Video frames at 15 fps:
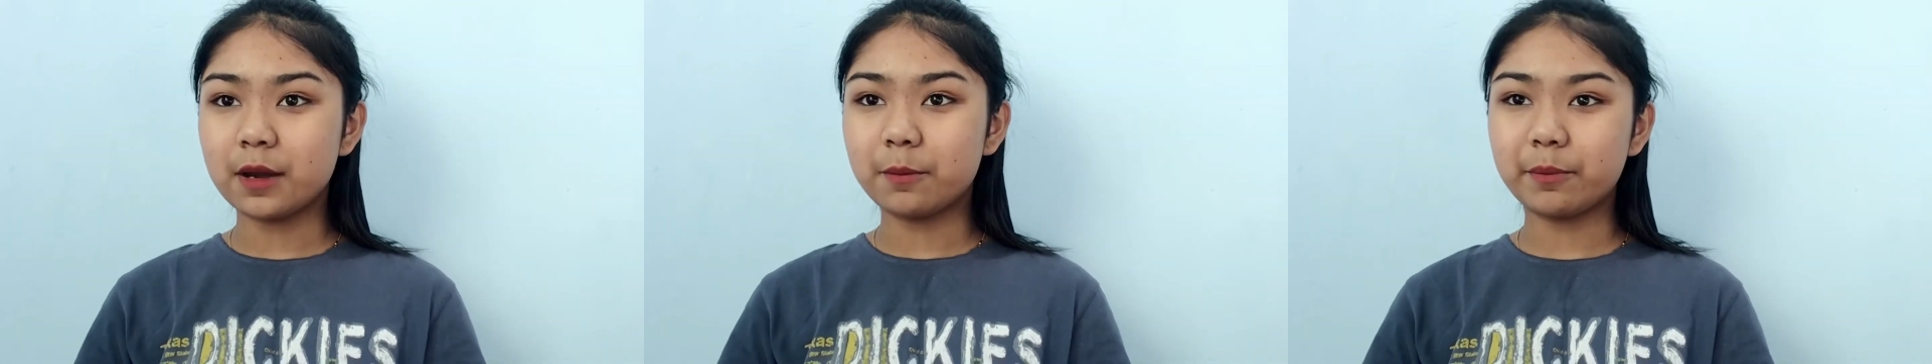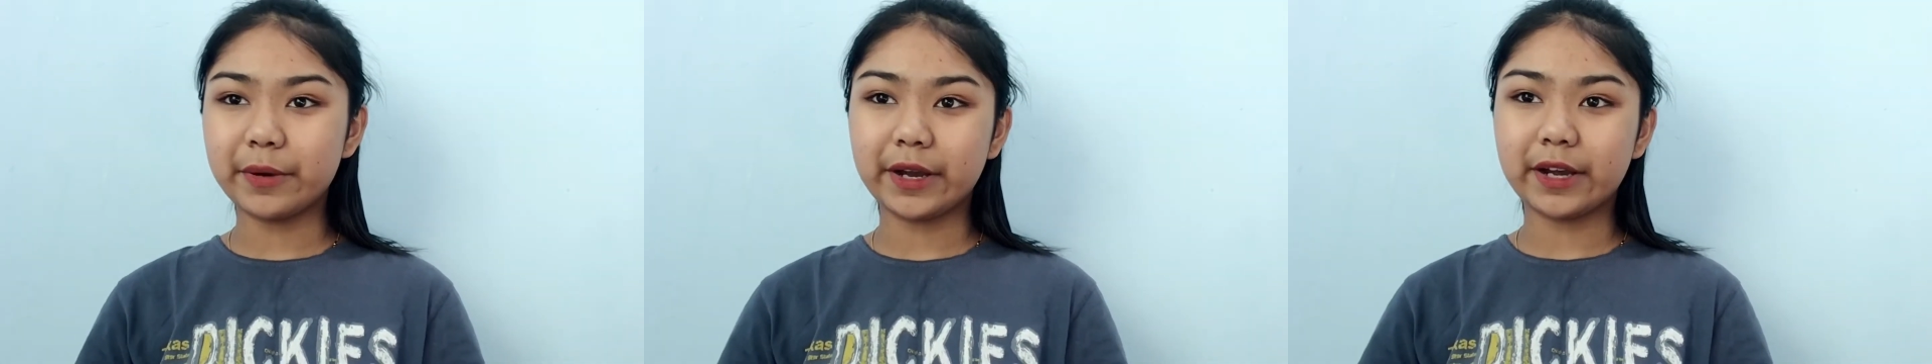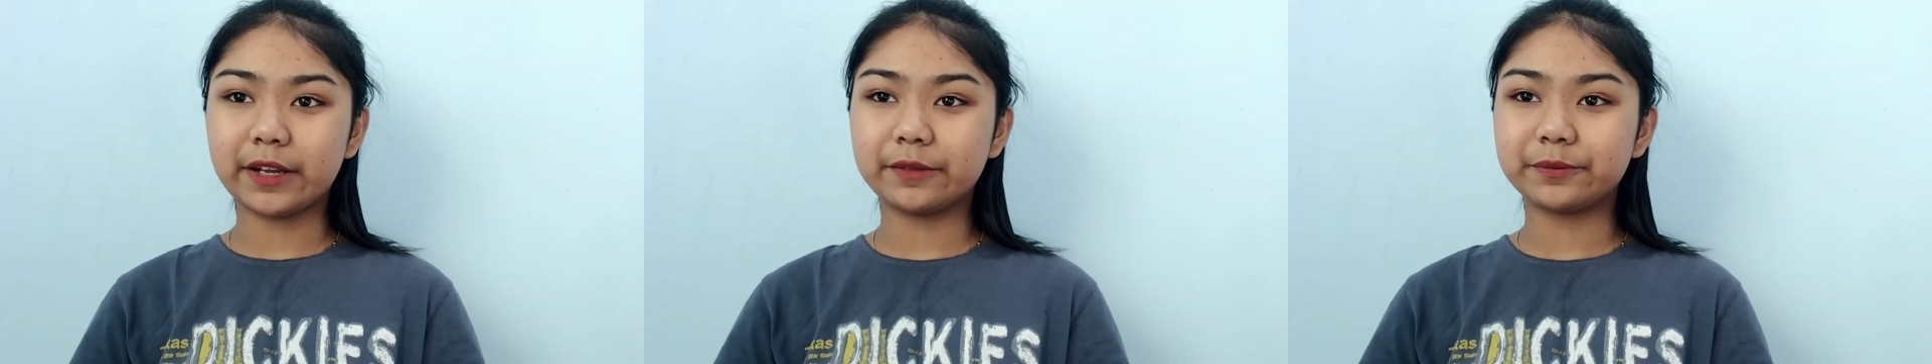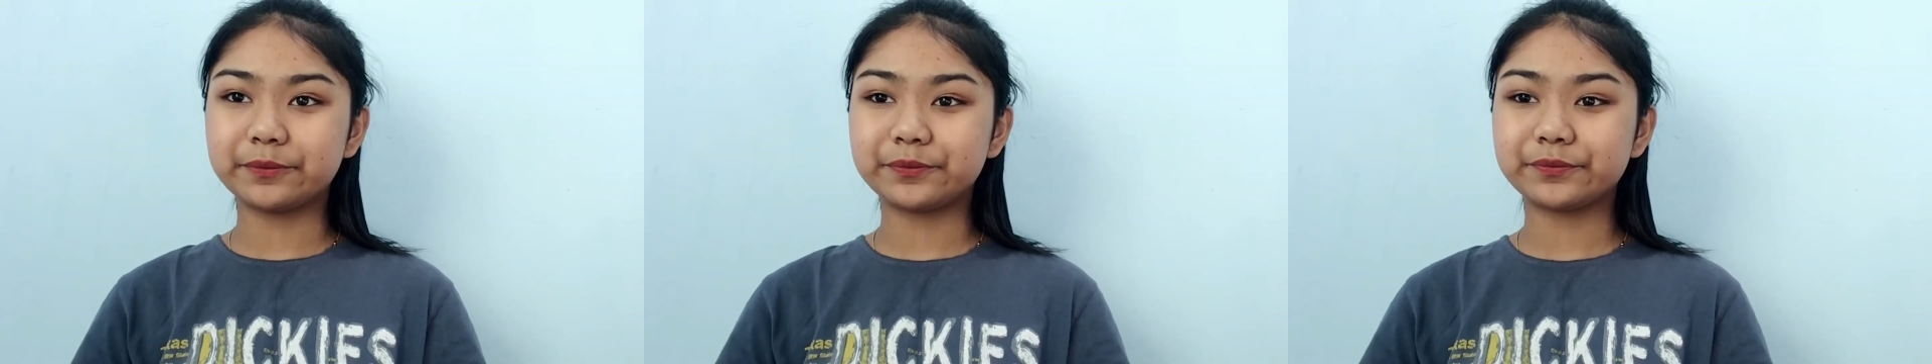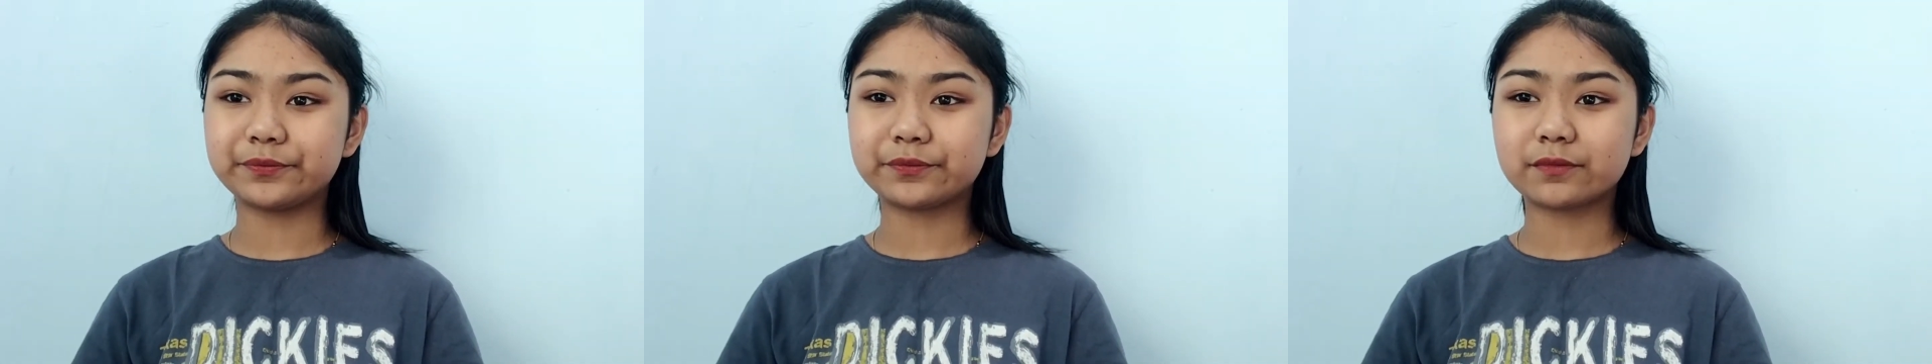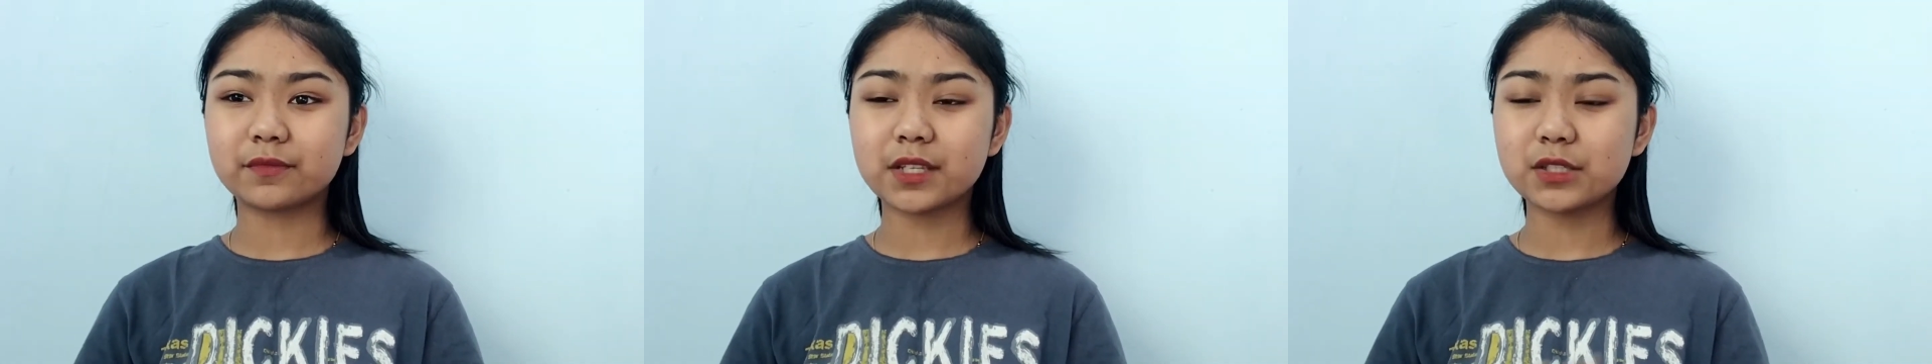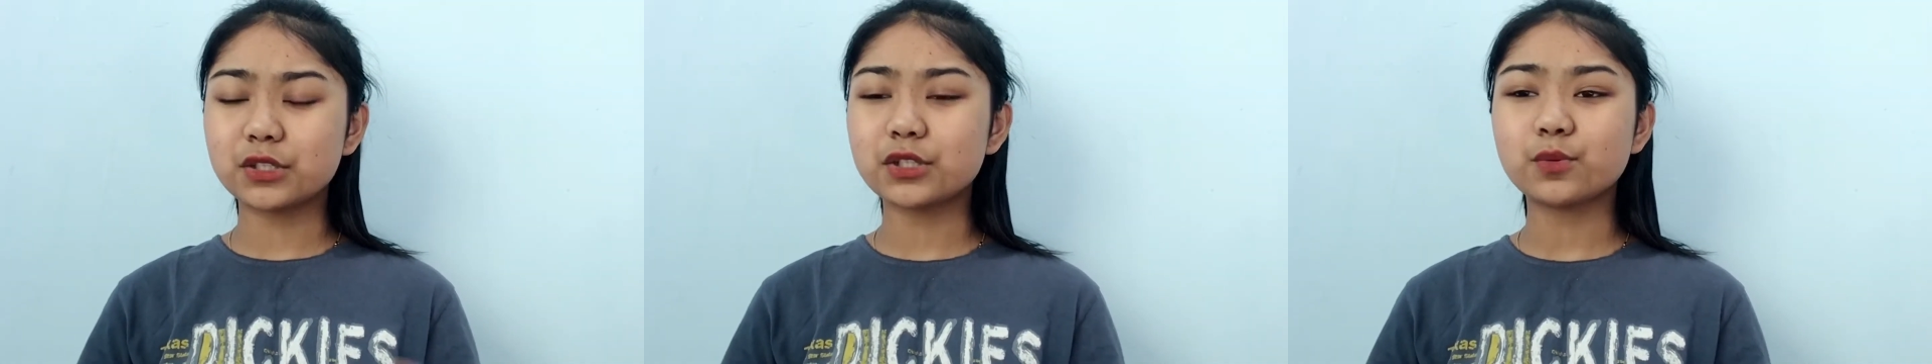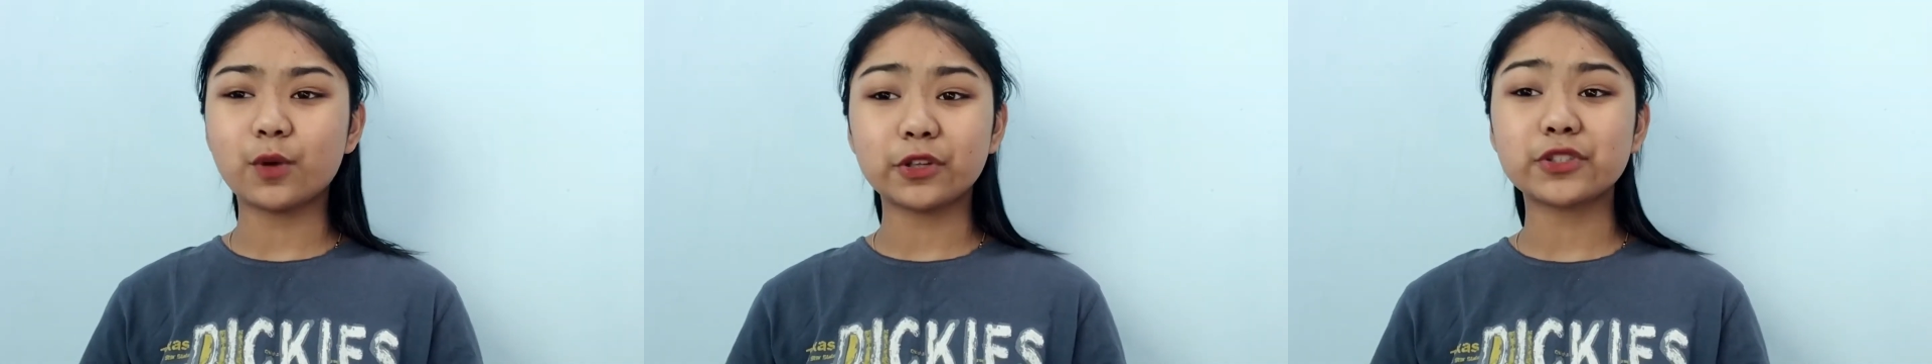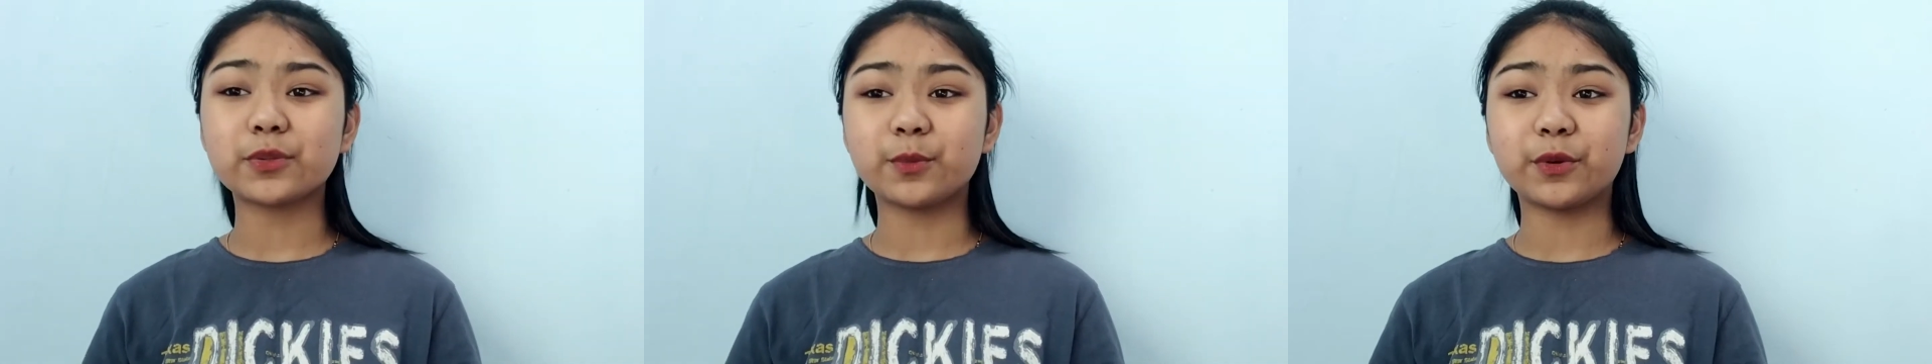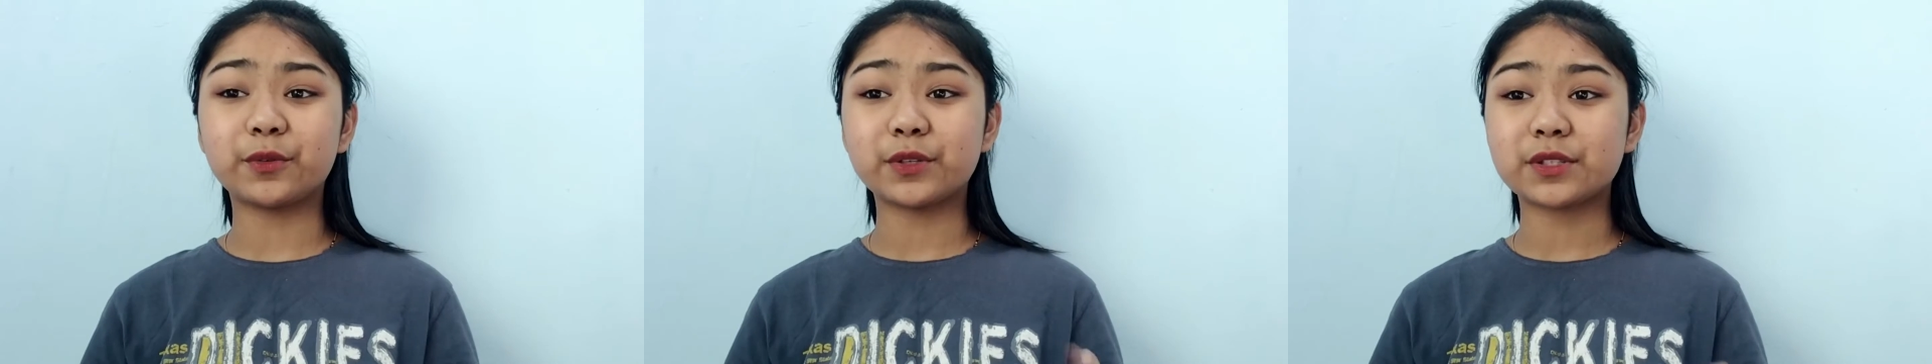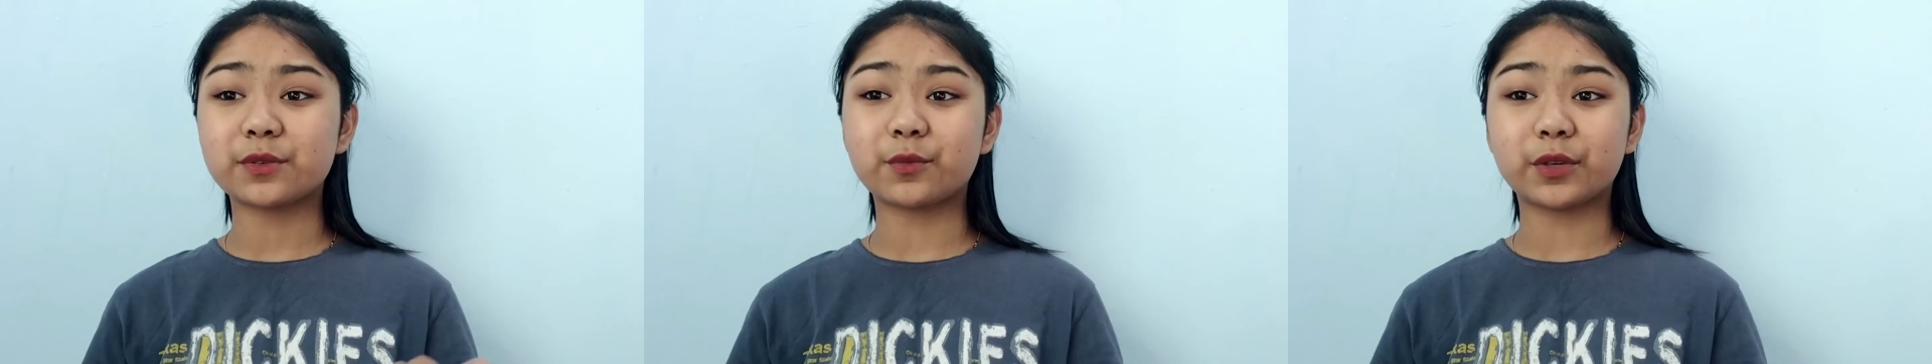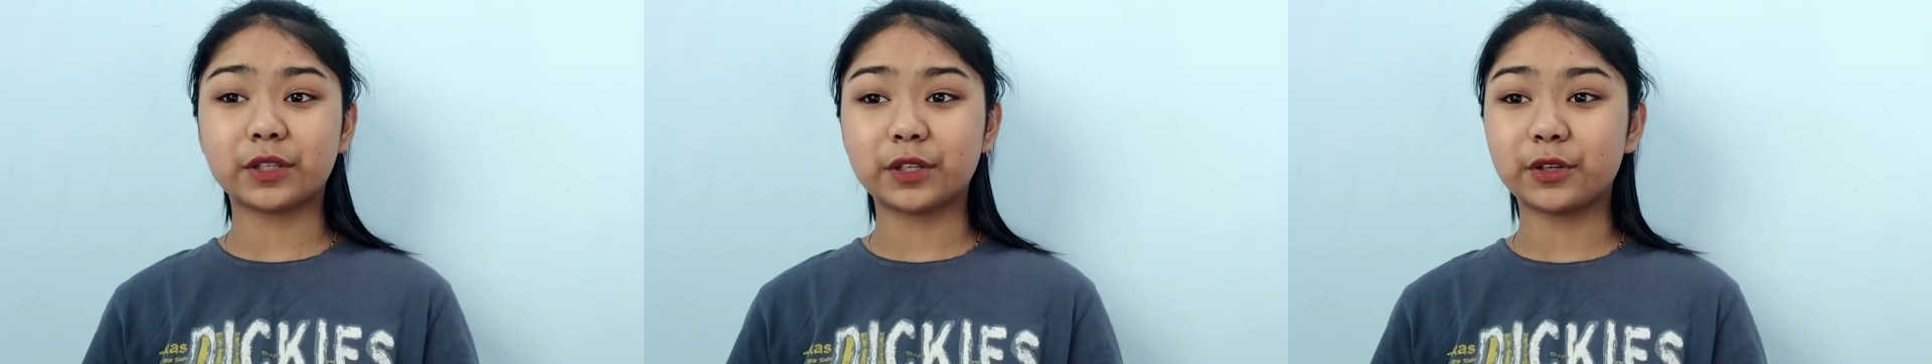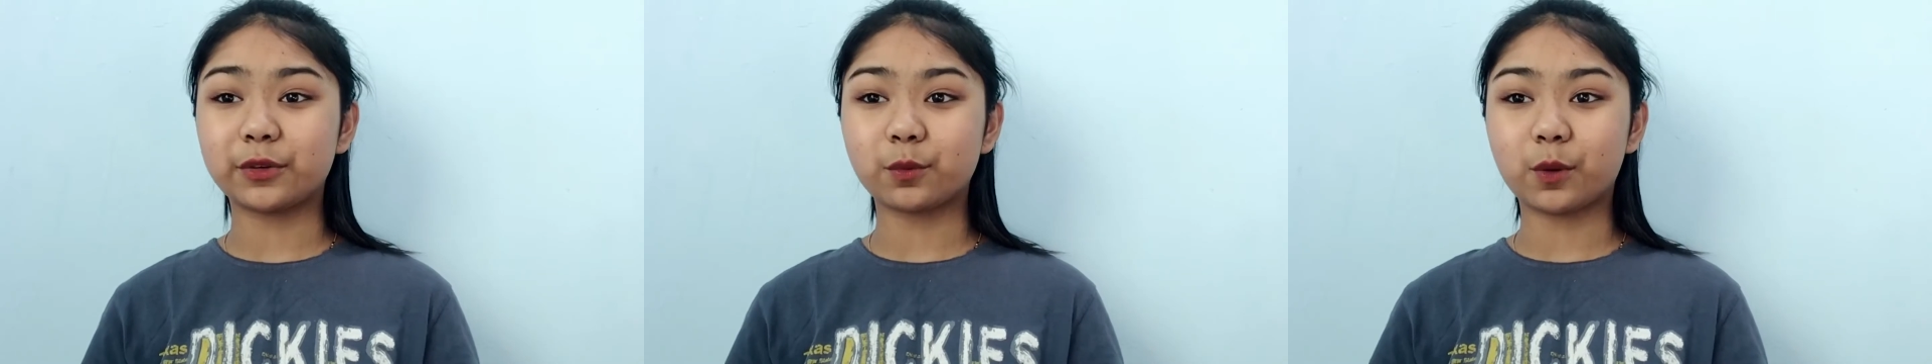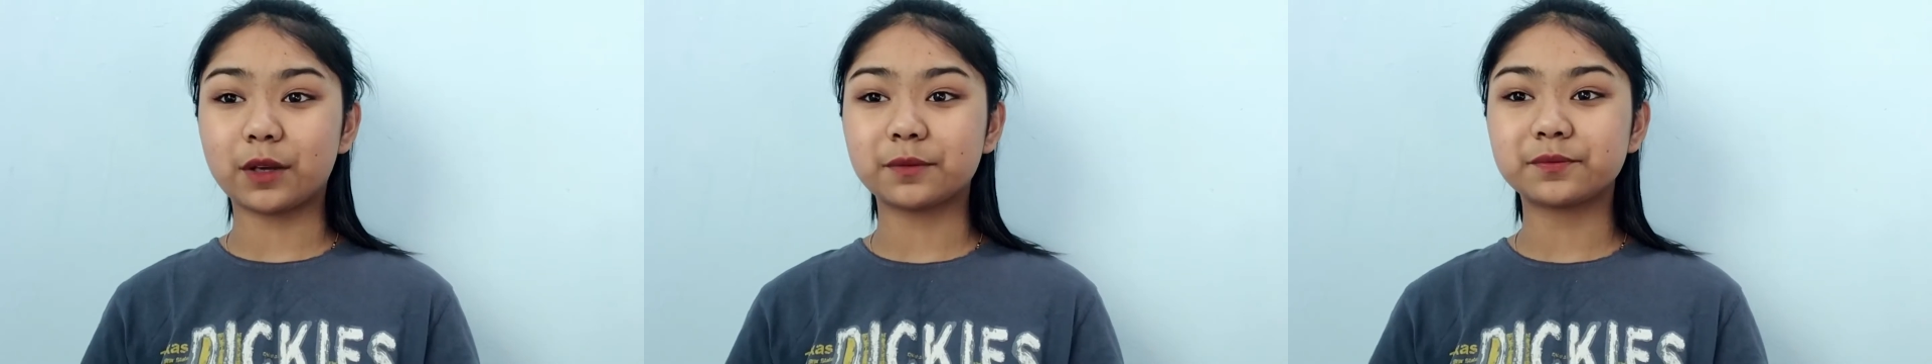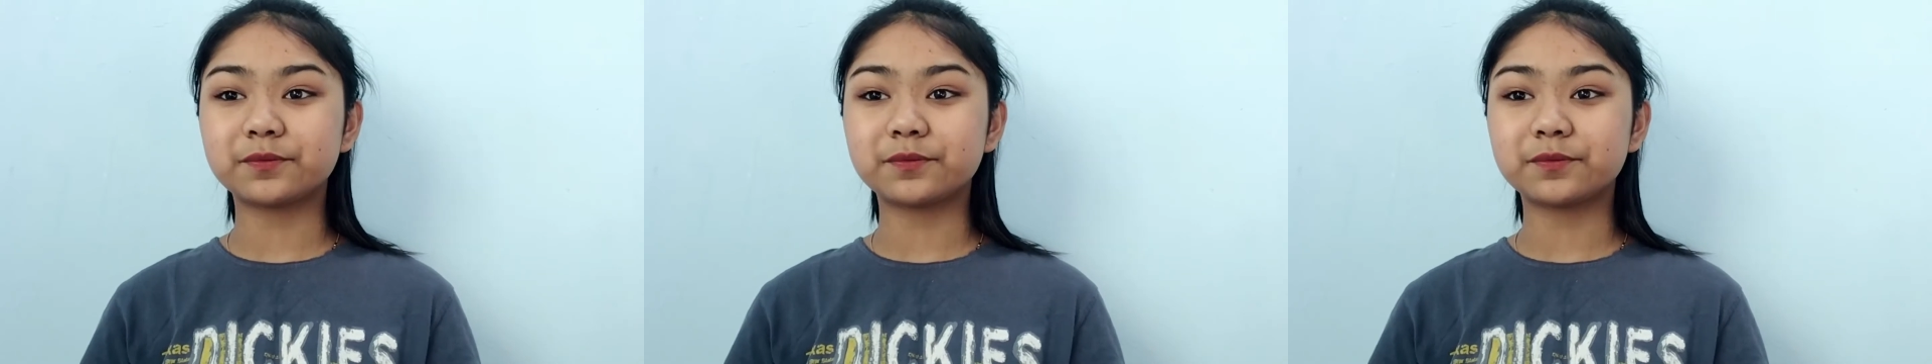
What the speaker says: but just watch the movie. It's a really good one.